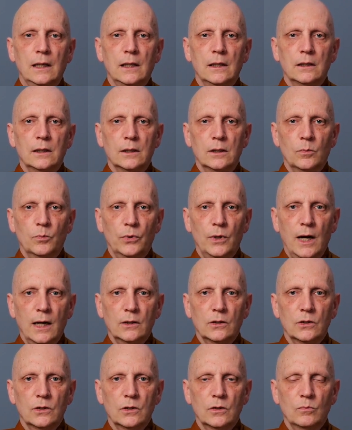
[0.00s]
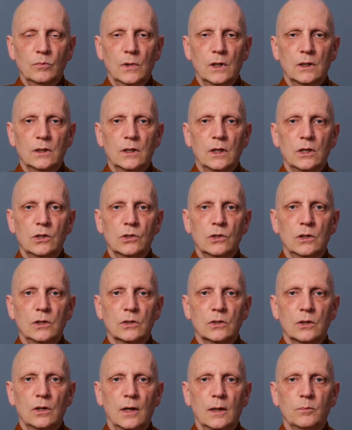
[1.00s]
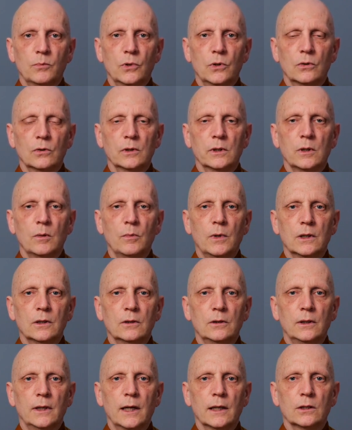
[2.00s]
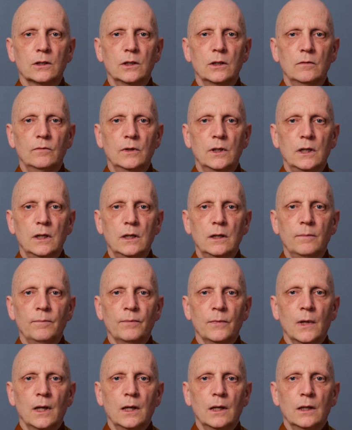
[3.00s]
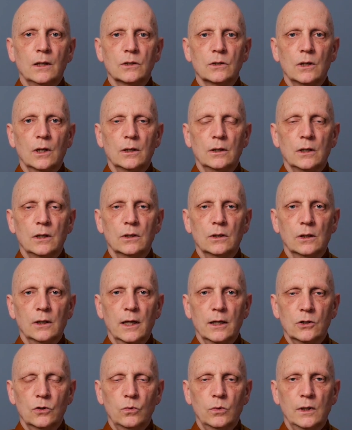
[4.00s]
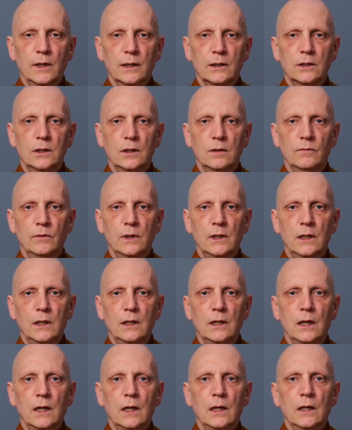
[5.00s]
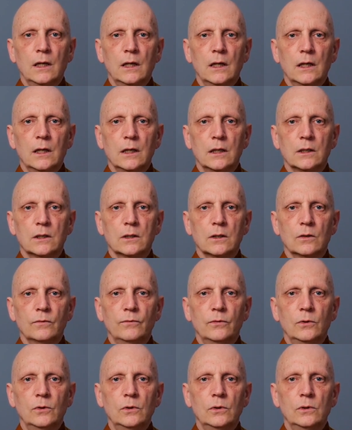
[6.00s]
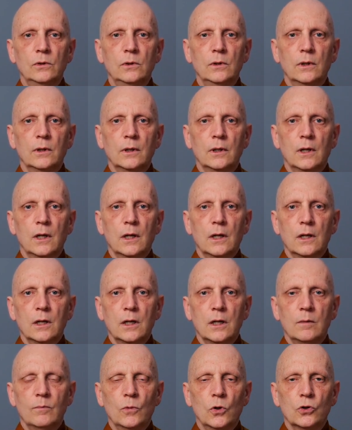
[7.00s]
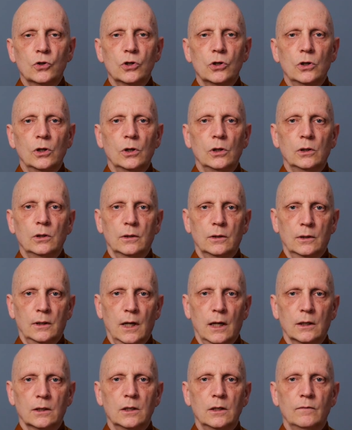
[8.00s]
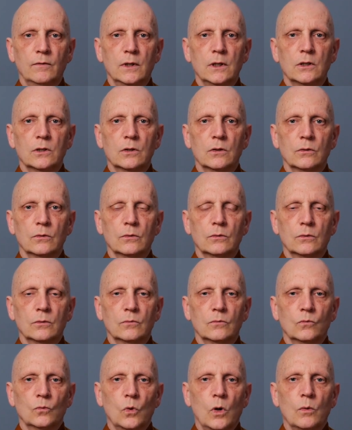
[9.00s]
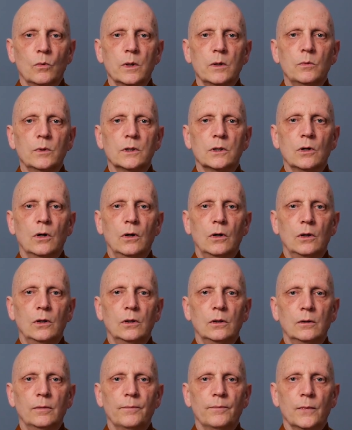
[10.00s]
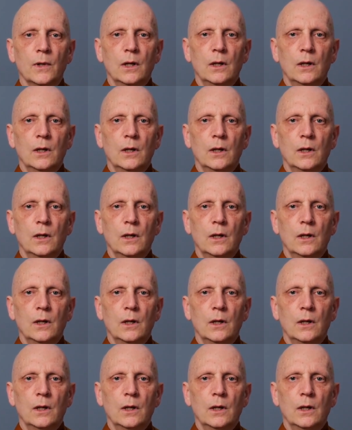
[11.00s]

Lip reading: that the practice of meditation is not purely a mental activity. It's not an intellectual activity. It's a full emotional activity. So what we would call